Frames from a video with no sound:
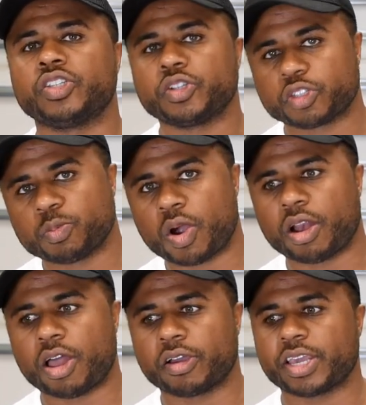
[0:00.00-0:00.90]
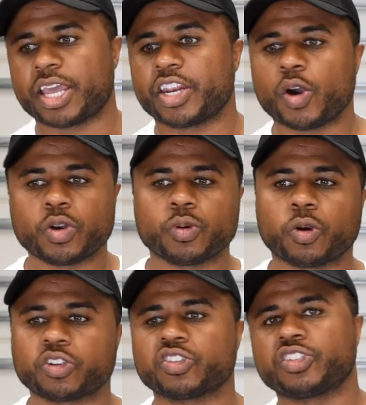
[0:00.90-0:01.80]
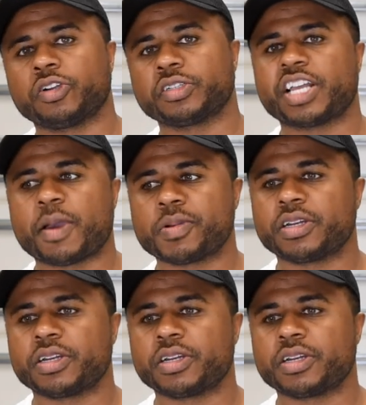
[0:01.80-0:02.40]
to your smart lock and it only works a certain time